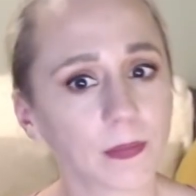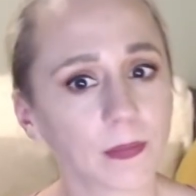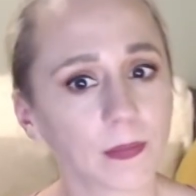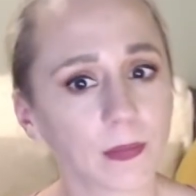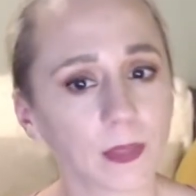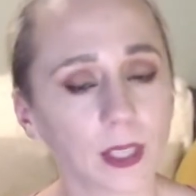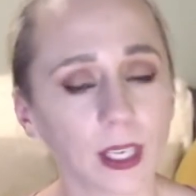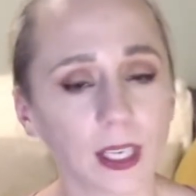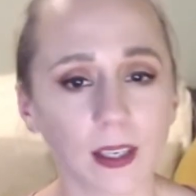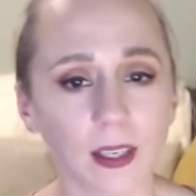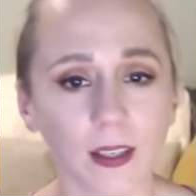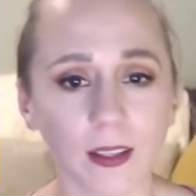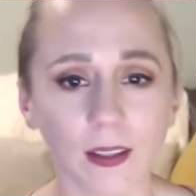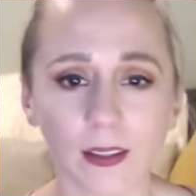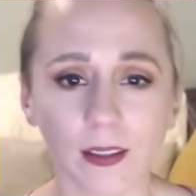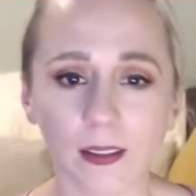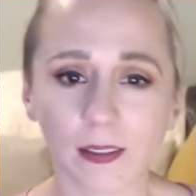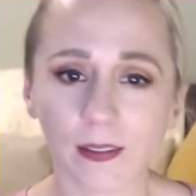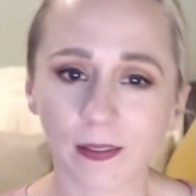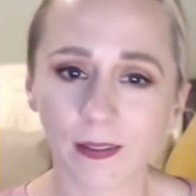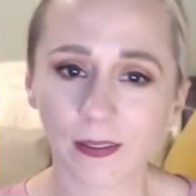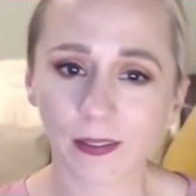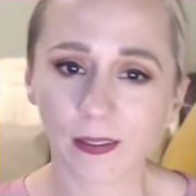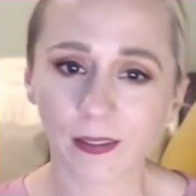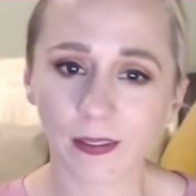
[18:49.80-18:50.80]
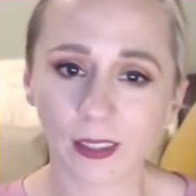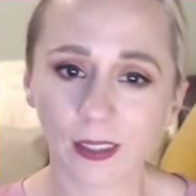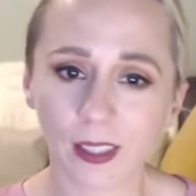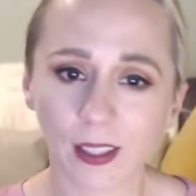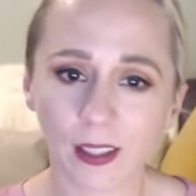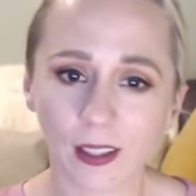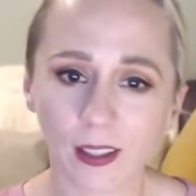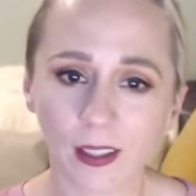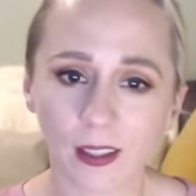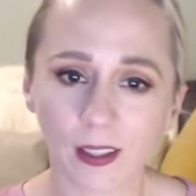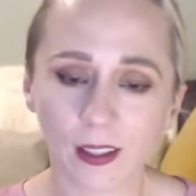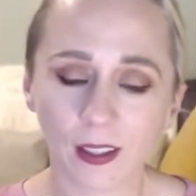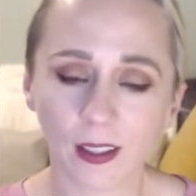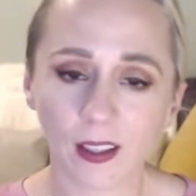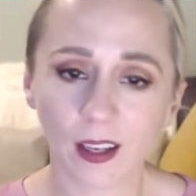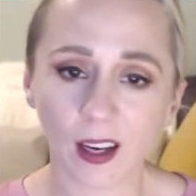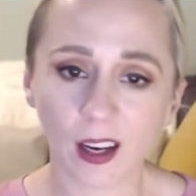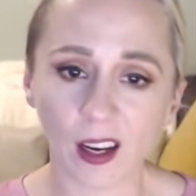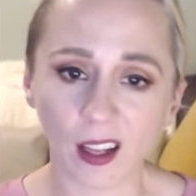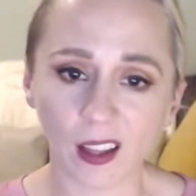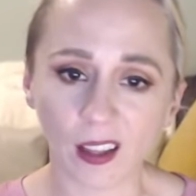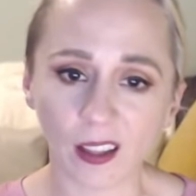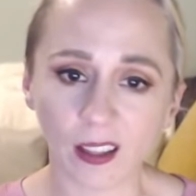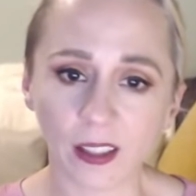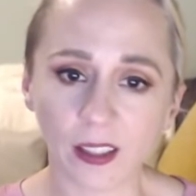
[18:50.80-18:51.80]
in
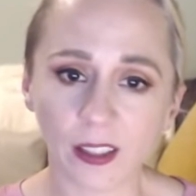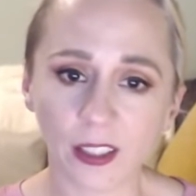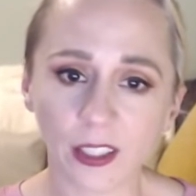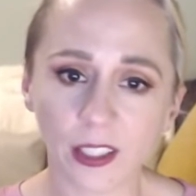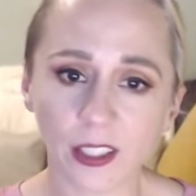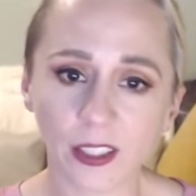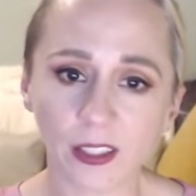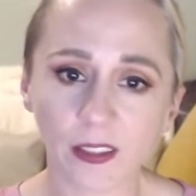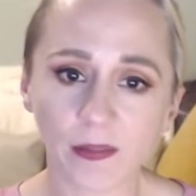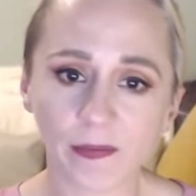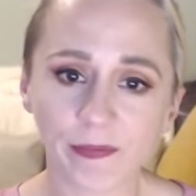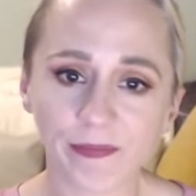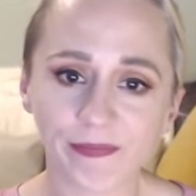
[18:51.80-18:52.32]
college.